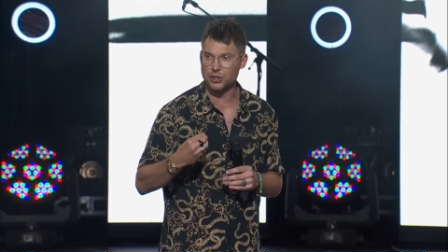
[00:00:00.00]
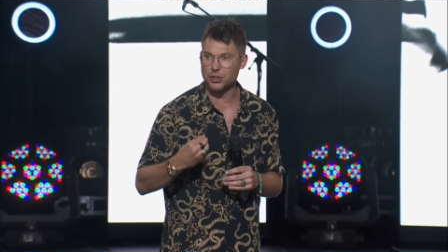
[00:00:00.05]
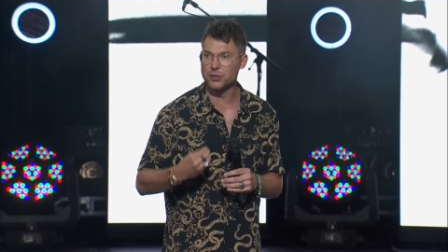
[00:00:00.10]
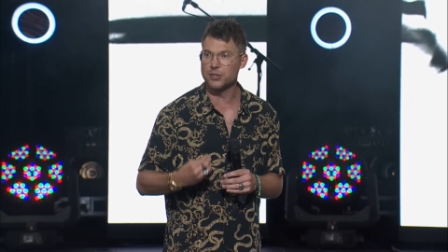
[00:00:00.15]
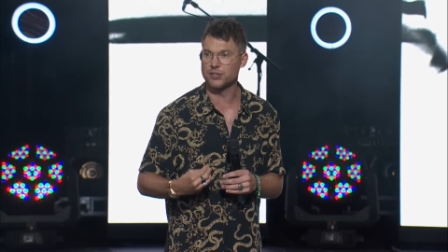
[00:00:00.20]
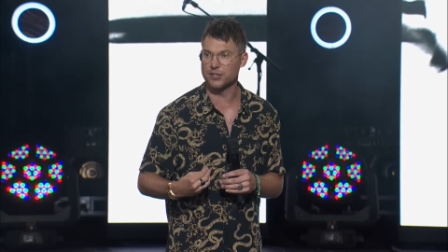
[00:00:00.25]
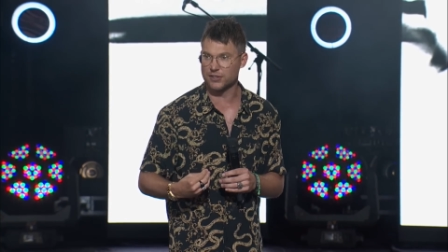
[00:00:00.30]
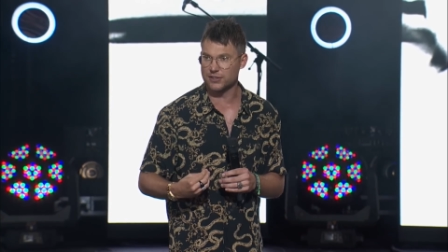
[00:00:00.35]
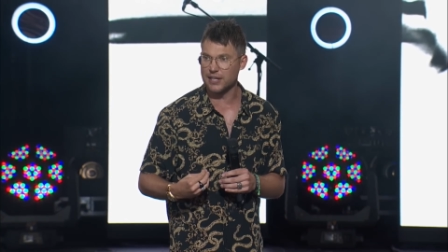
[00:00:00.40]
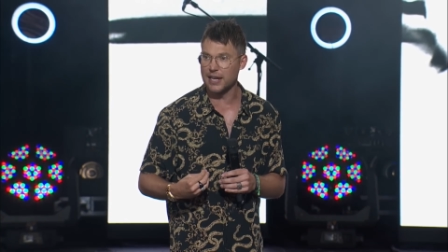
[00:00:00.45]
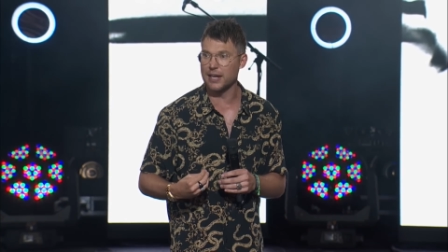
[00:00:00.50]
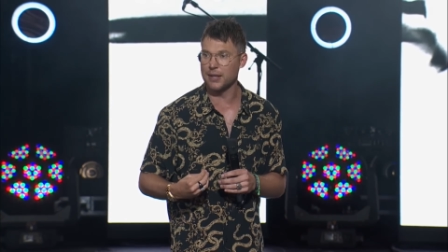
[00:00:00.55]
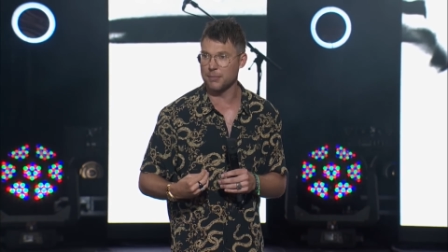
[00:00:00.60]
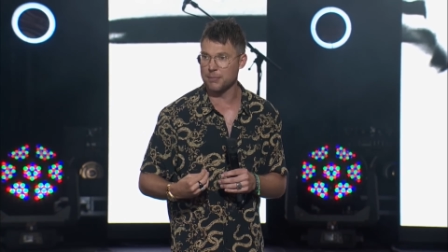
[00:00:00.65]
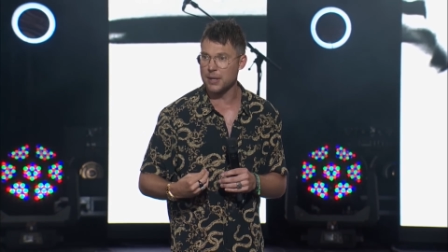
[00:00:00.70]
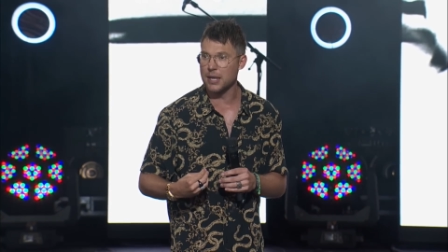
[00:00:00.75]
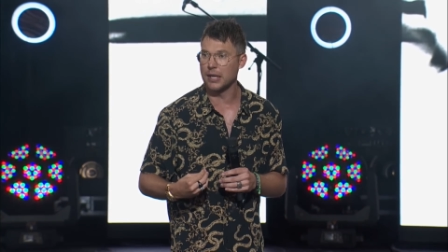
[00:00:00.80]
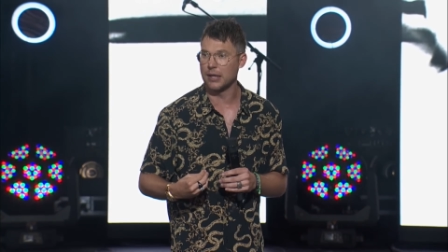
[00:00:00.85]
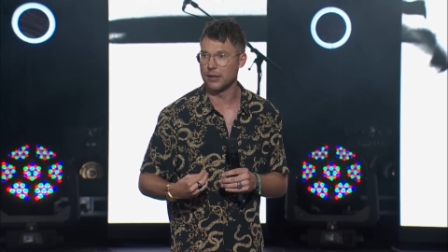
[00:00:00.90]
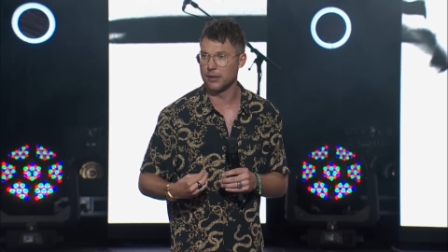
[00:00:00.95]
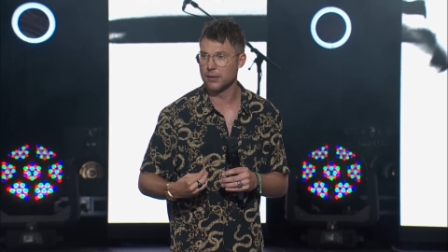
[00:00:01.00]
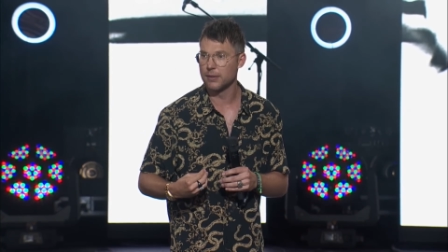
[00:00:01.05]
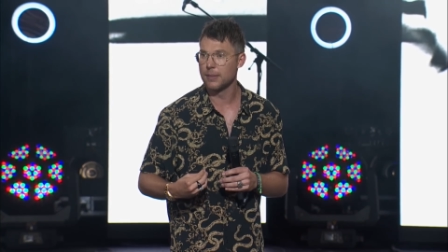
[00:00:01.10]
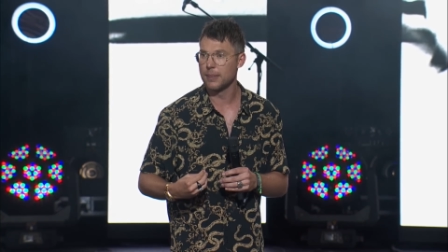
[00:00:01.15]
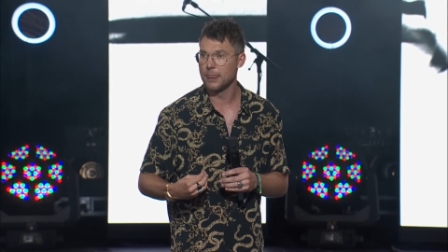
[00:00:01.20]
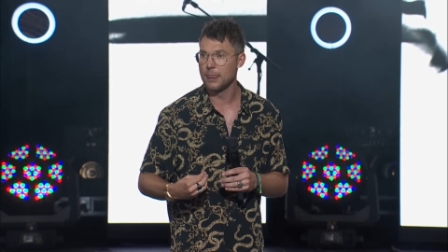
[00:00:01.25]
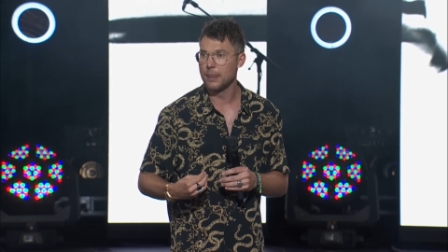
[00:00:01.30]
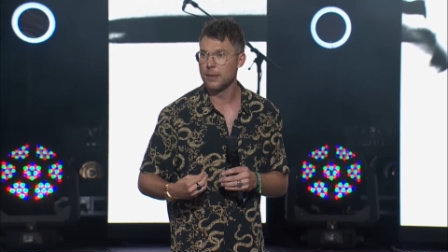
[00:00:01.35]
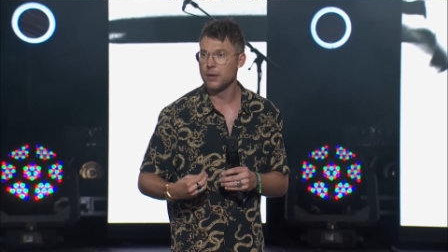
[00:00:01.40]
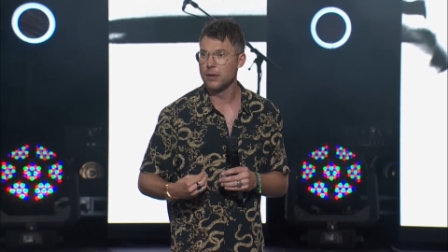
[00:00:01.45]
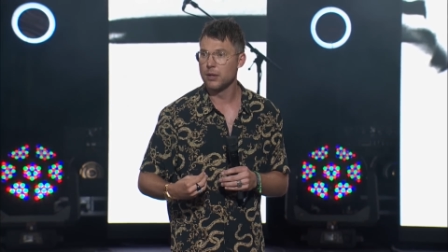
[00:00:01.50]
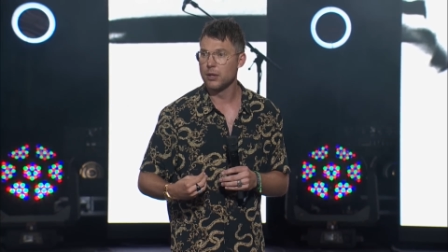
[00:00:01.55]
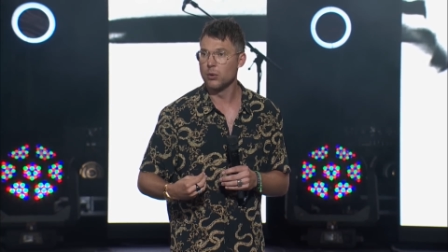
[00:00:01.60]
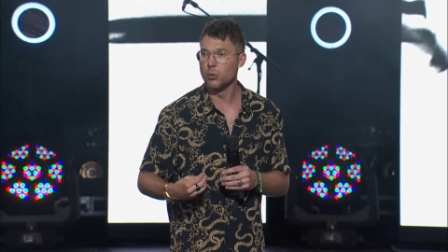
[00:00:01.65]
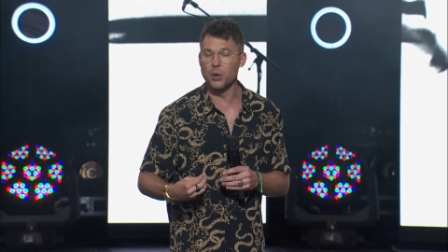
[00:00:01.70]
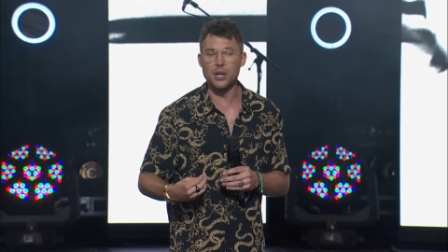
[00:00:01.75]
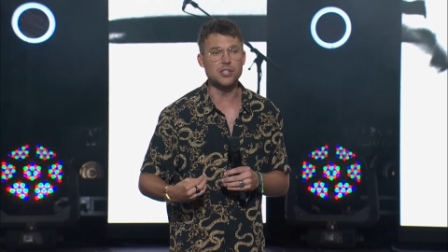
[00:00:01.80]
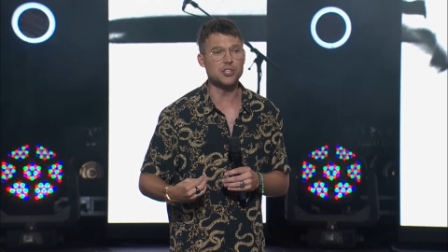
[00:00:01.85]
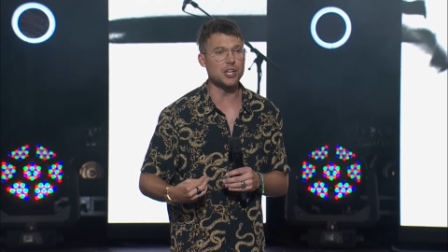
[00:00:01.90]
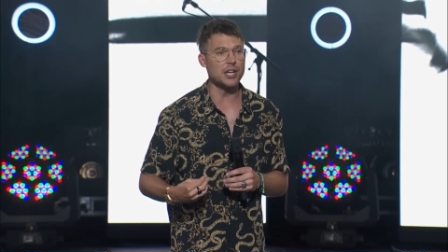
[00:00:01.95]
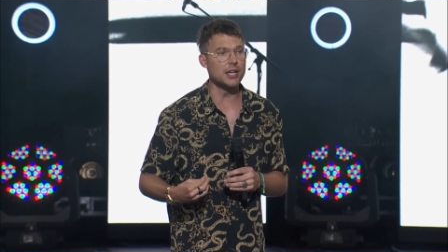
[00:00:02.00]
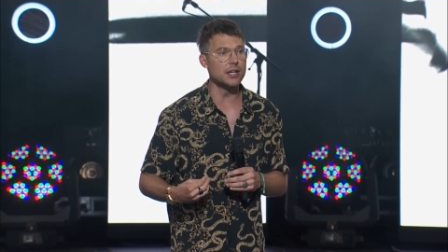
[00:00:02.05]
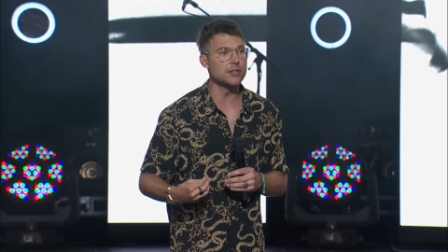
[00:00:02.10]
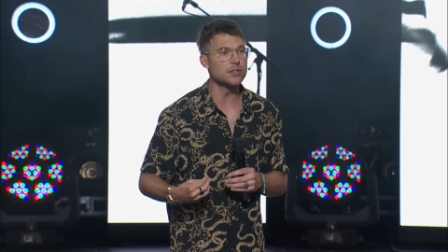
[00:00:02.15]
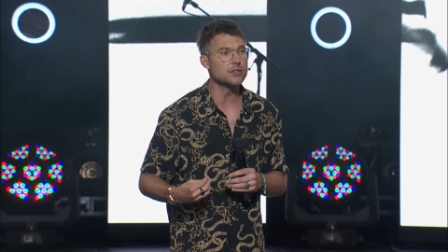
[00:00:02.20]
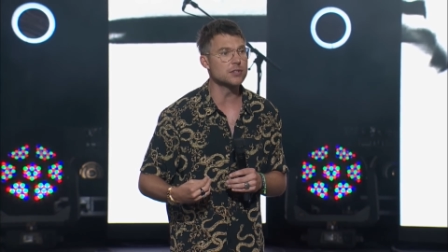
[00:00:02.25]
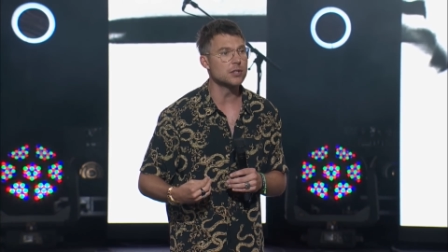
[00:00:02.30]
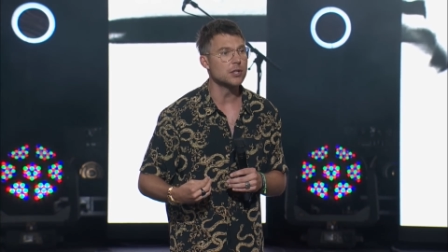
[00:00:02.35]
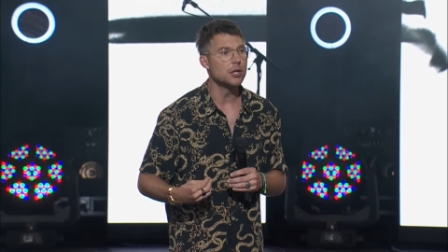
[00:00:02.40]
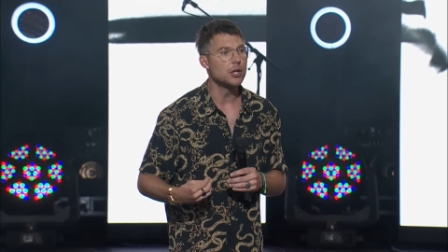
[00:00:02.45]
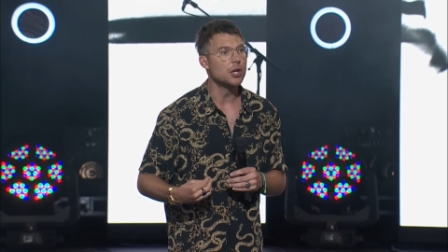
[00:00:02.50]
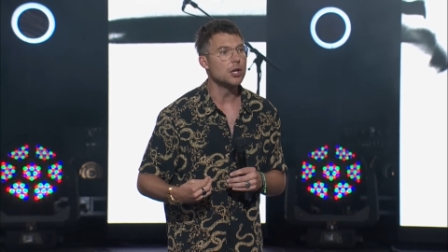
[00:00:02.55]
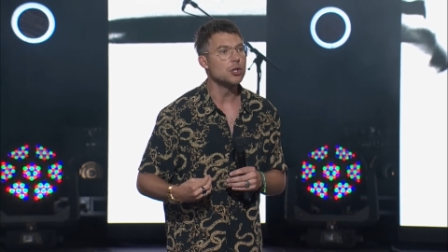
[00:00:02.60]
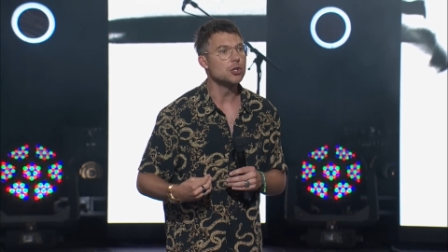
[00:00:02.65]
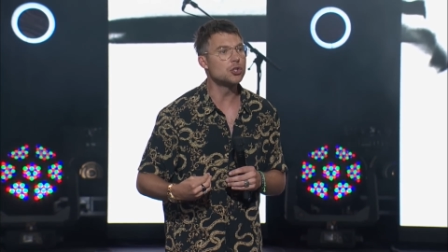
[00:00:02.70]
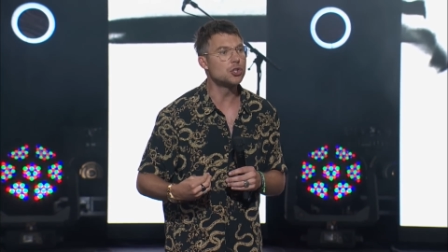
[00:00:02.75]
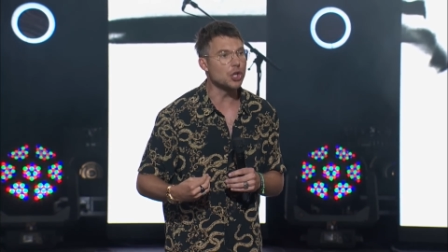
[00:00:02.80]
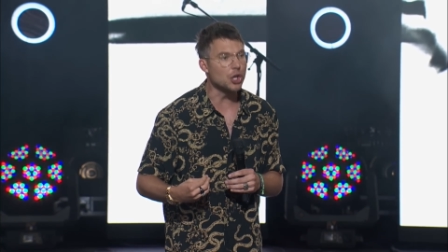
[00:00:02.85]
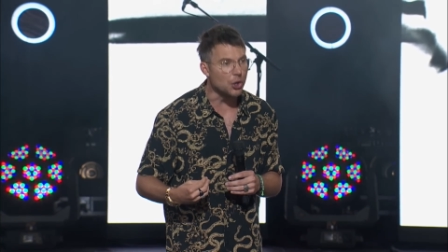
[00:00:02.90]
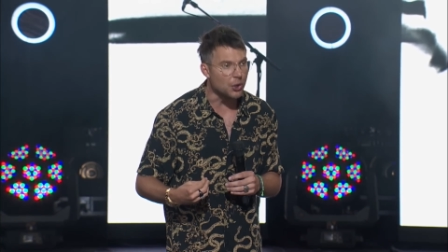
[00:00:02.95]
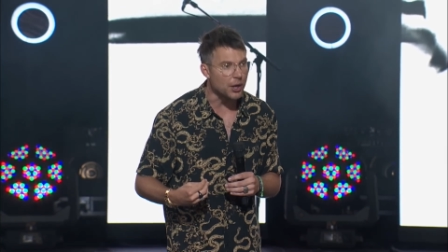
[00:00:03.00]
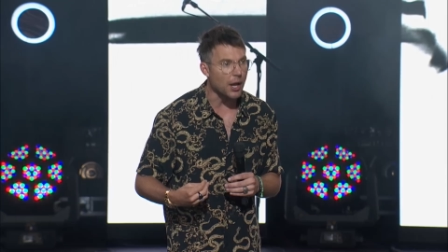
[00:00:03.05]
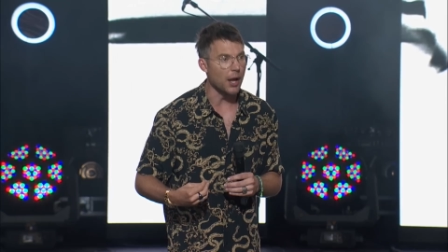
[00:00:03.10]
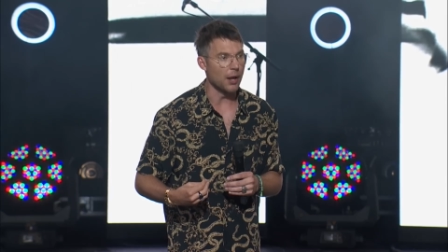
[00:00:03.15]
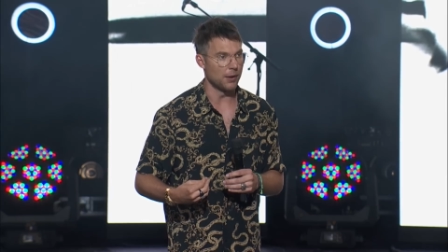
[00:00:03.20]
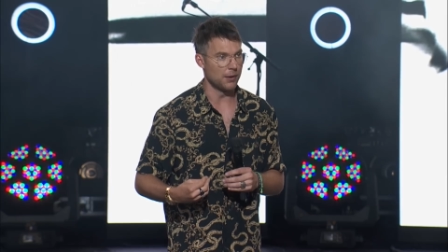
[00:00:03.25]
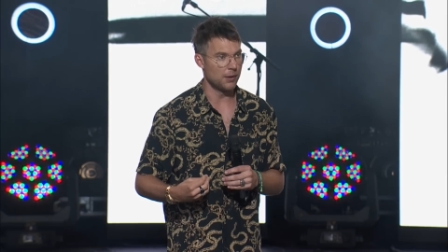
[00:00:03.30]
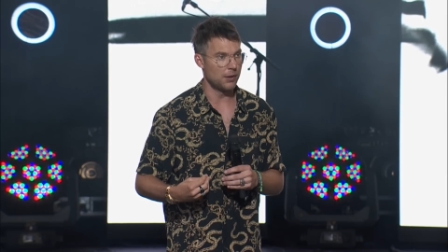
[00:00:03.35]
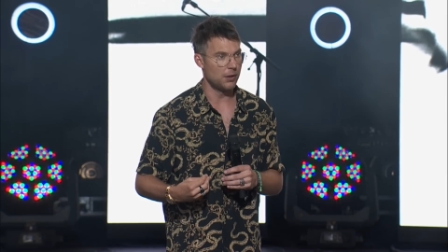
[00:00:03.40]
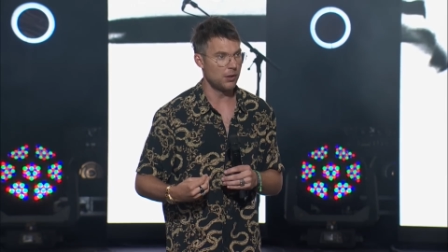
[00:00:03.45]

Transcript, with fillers: used to say to me, which is, Judah,